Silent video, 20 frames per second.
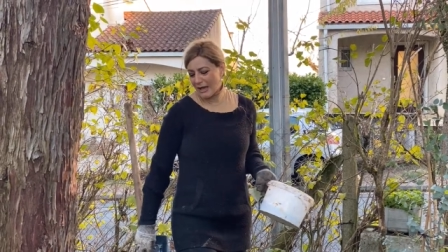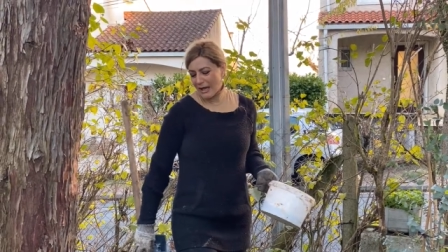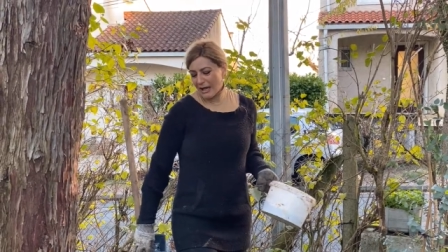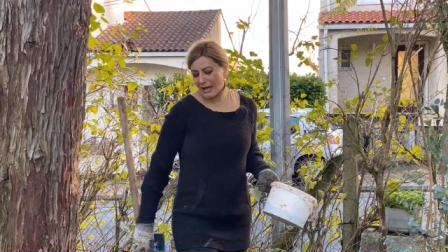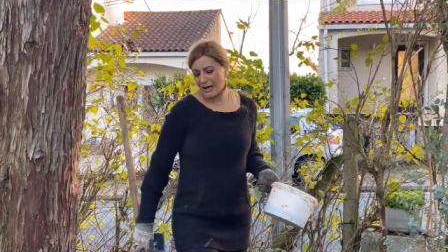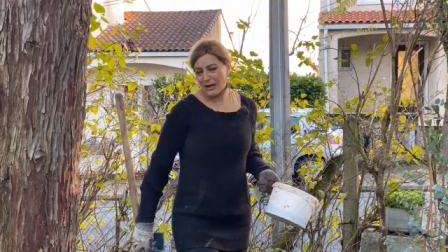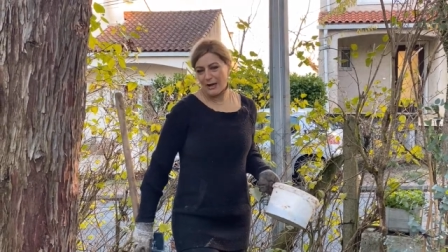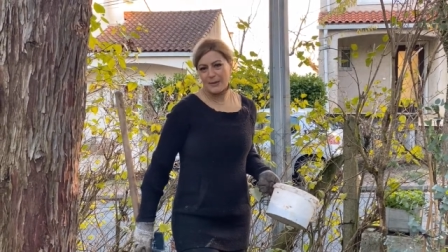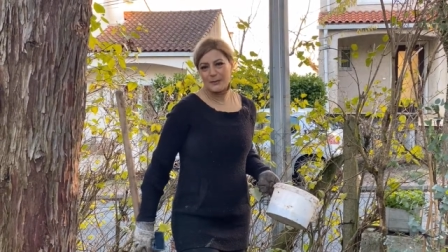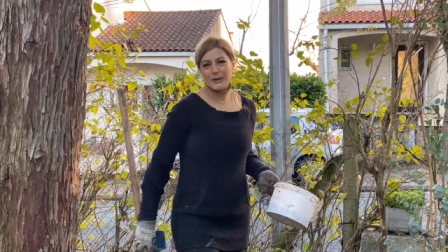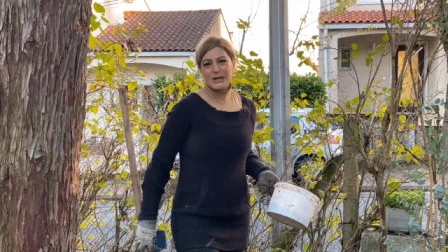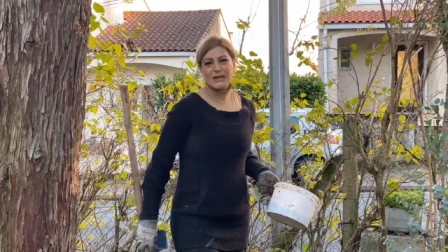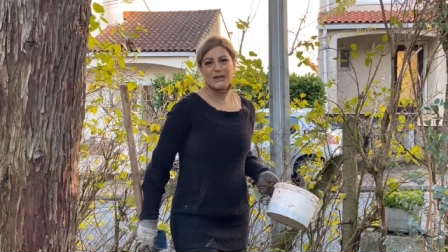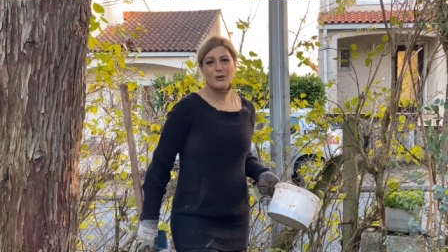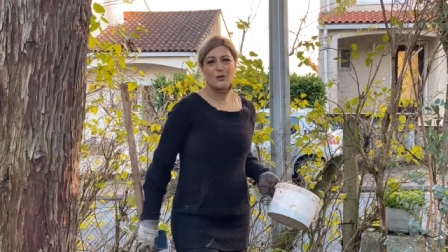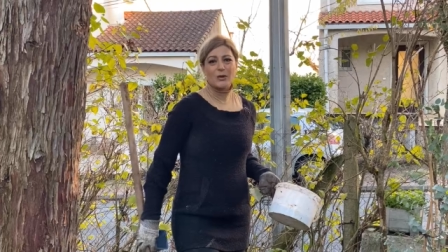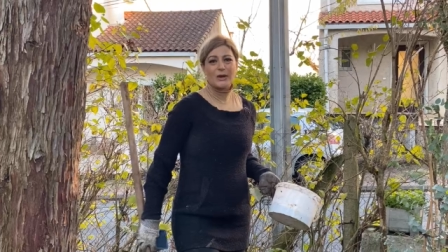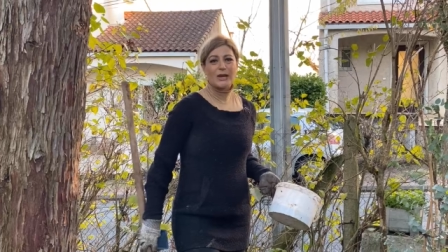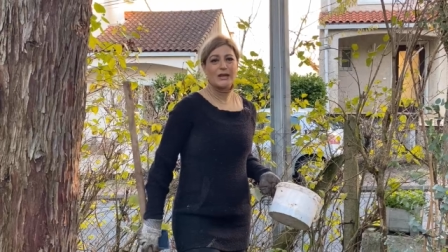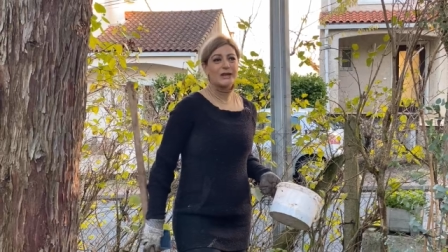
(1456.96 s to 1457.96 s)
Um,
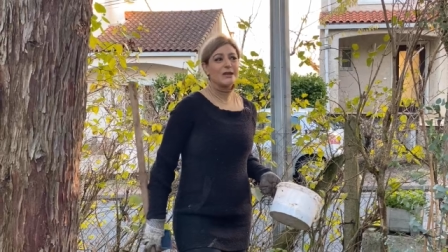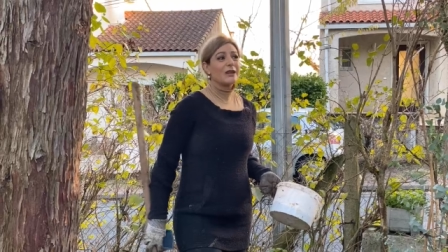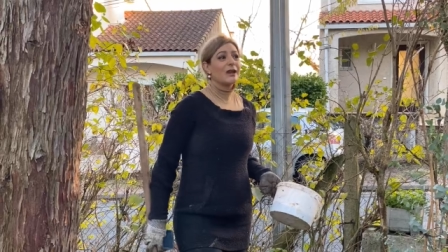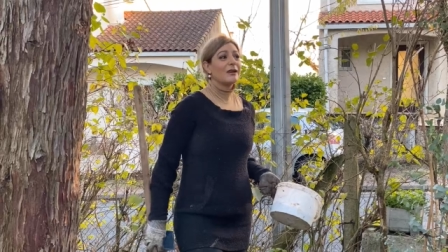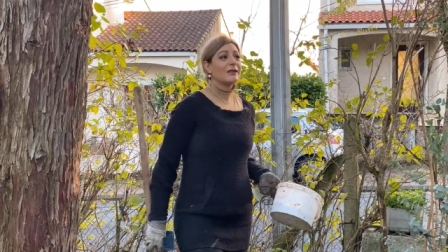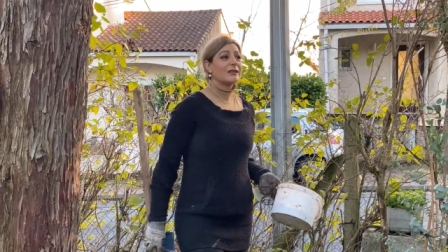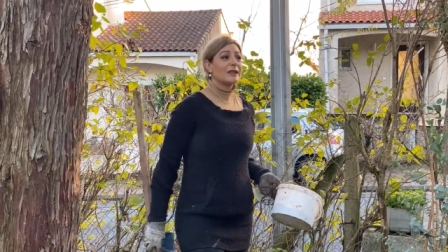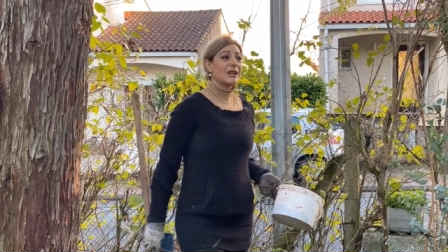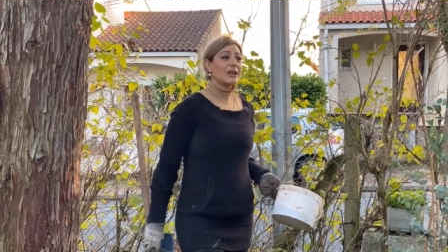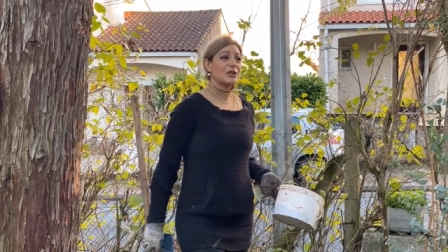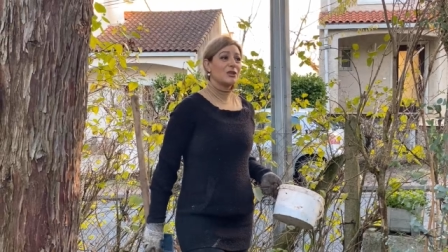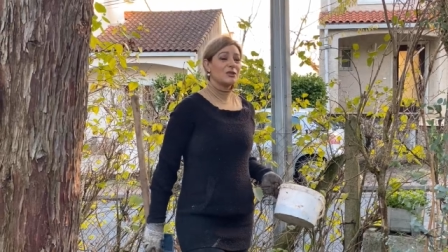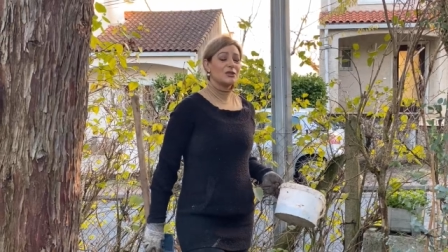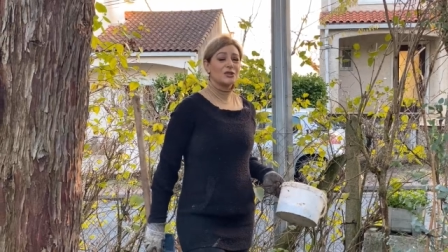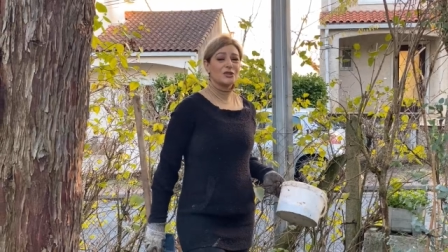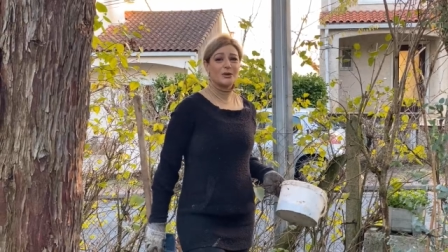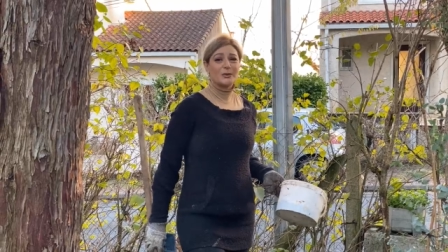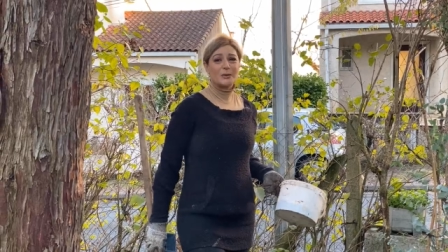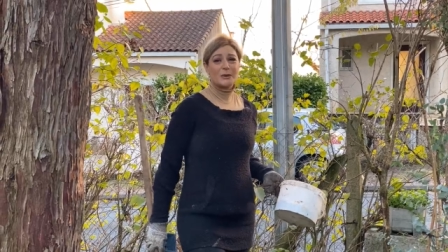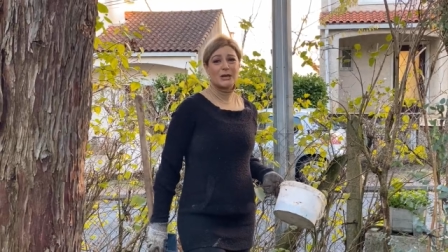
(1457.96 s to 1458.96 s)
anyway, thank you
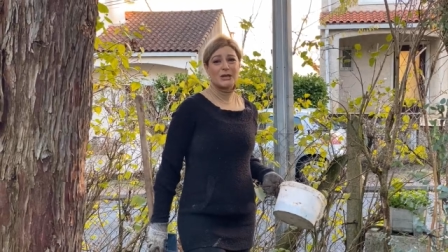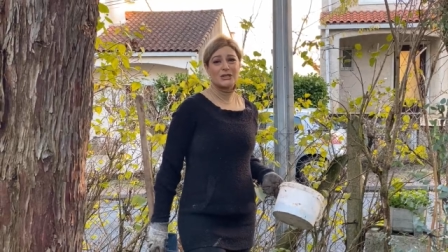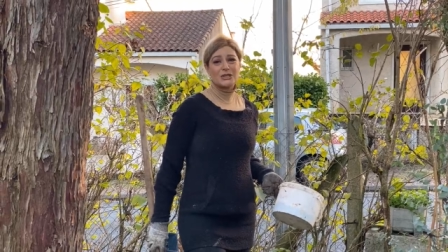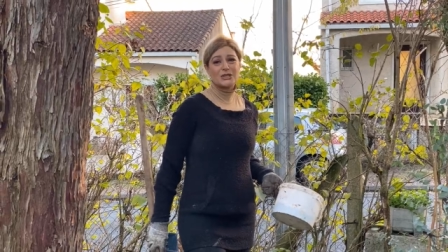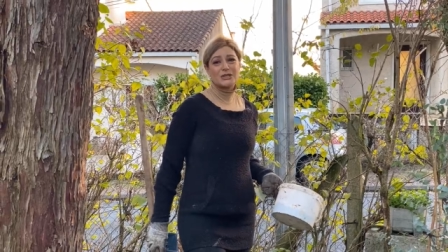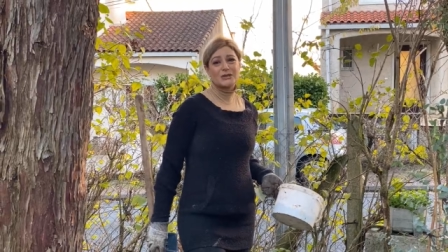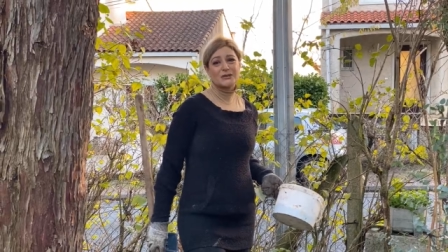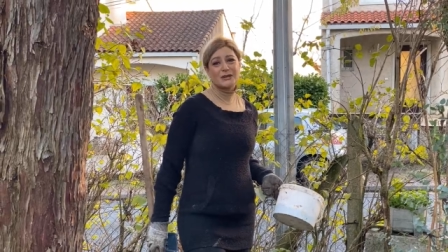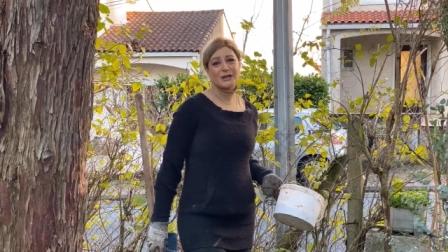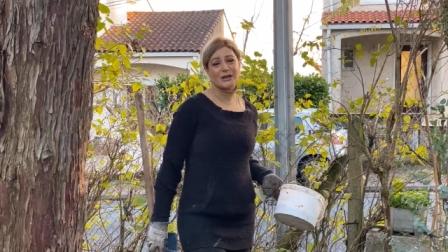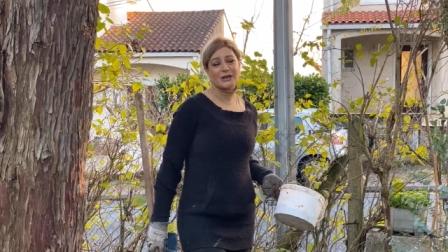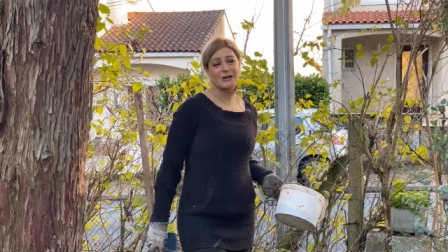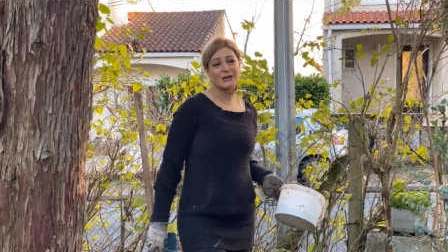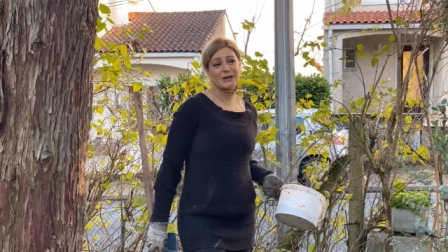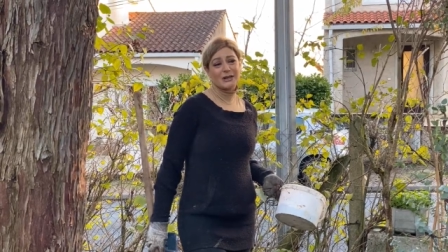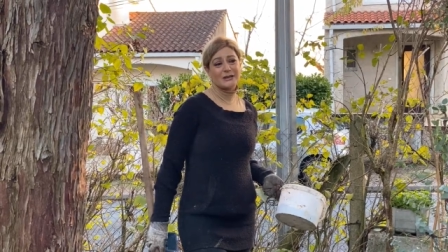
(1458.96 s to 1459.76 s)
so much uh,